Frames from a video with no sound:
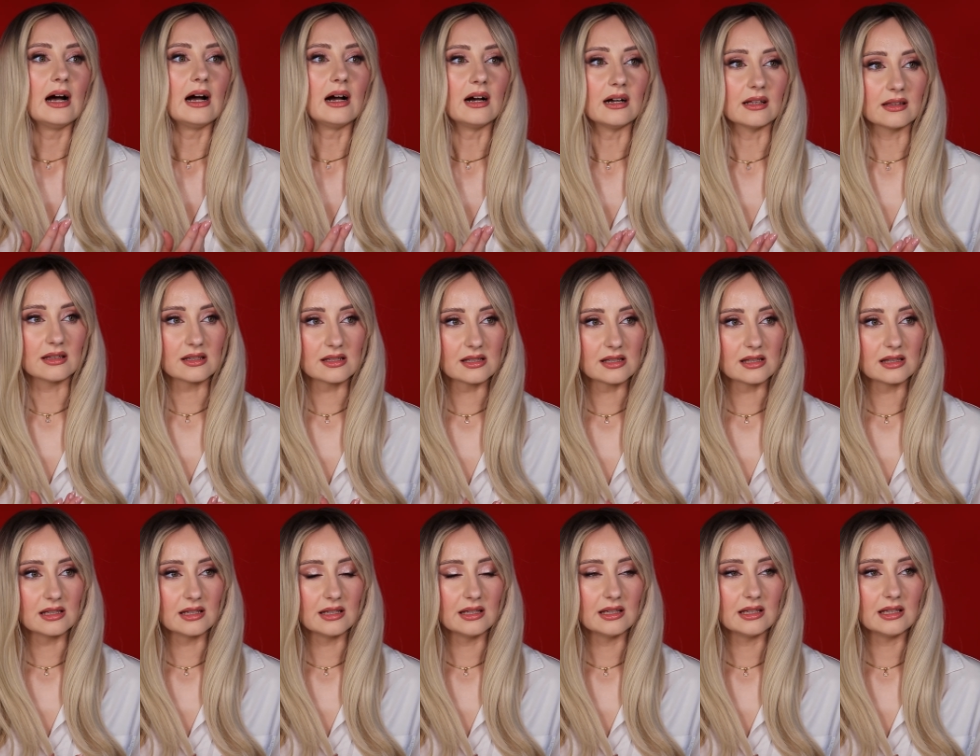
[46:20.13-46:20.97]

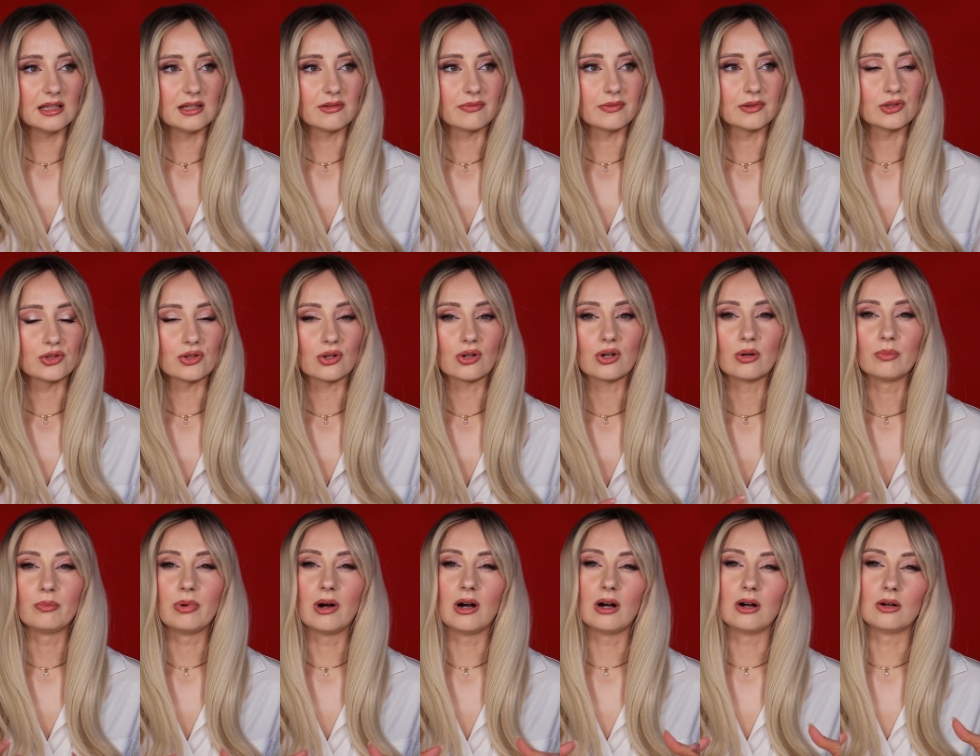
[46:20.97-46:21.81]
Honestly, if we talk
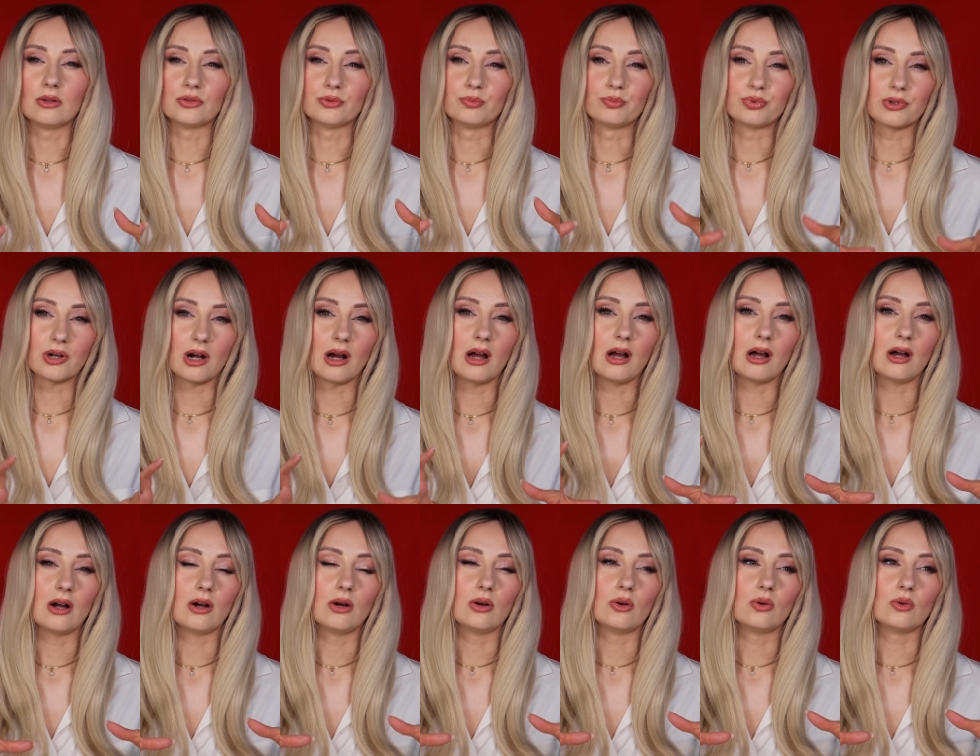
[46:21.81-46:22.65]
about
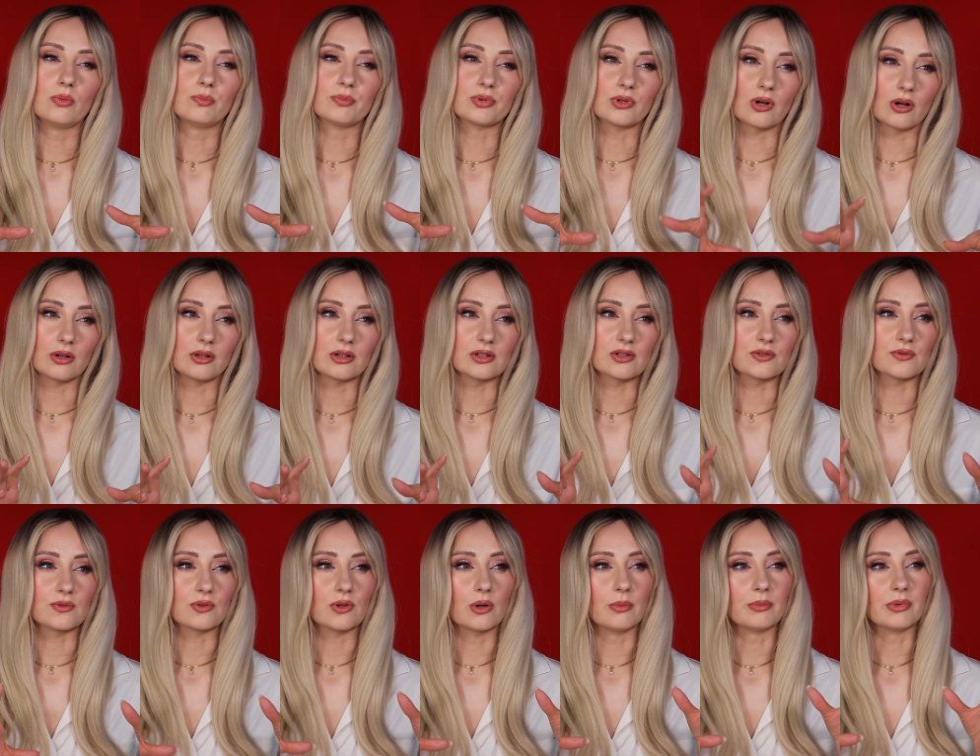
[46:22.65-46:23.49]
brow
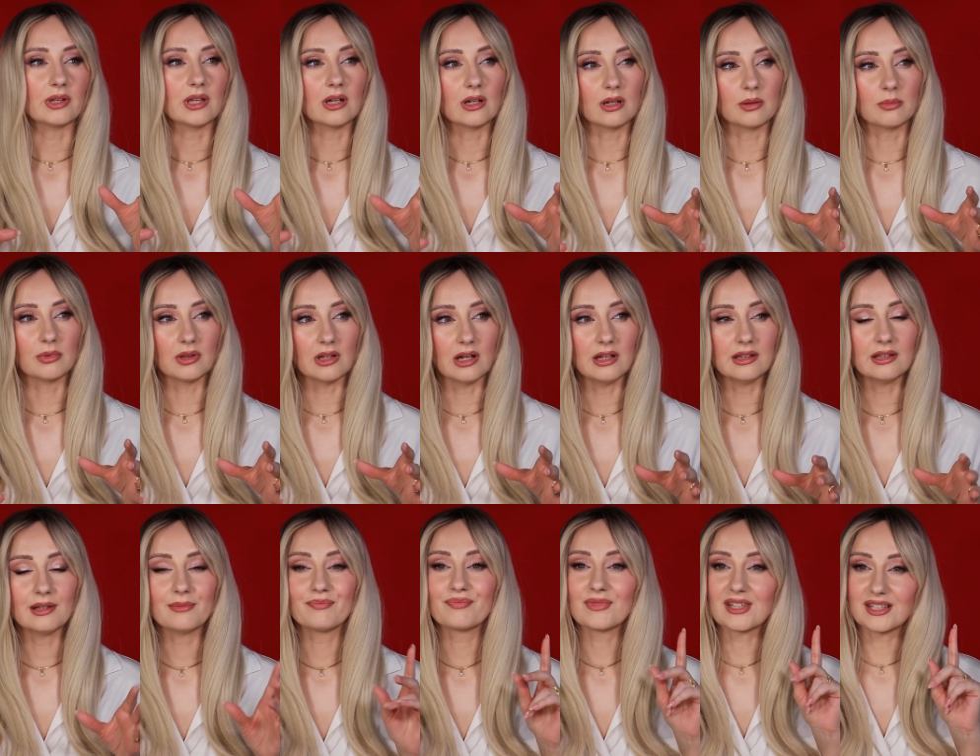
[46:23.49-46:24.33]
products from Kiko
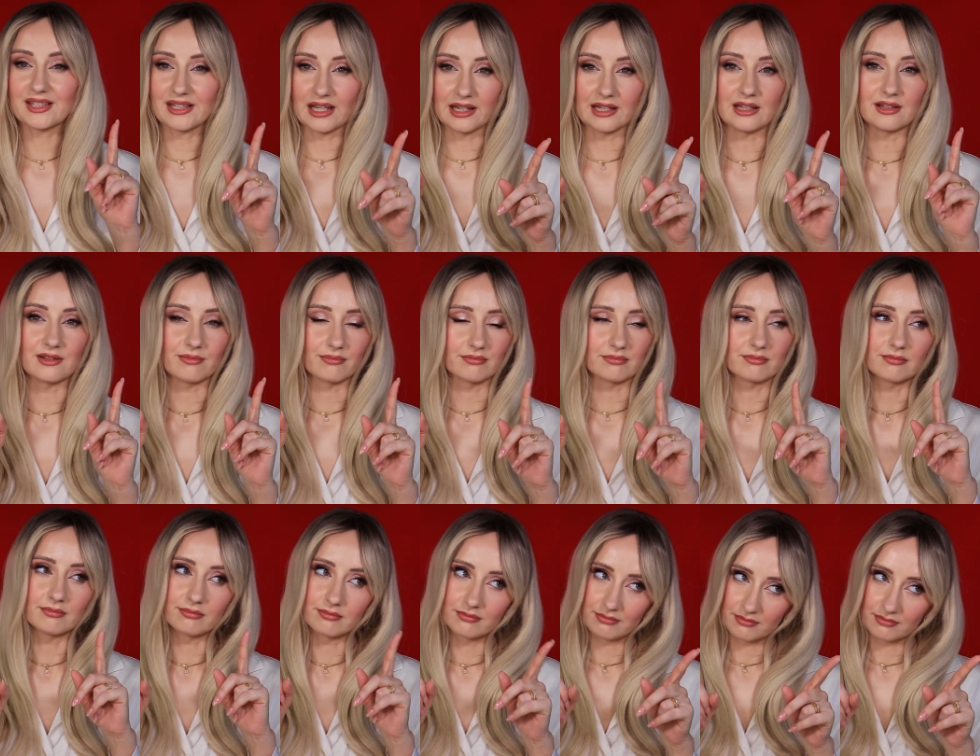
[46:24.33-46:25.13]
Milano, setting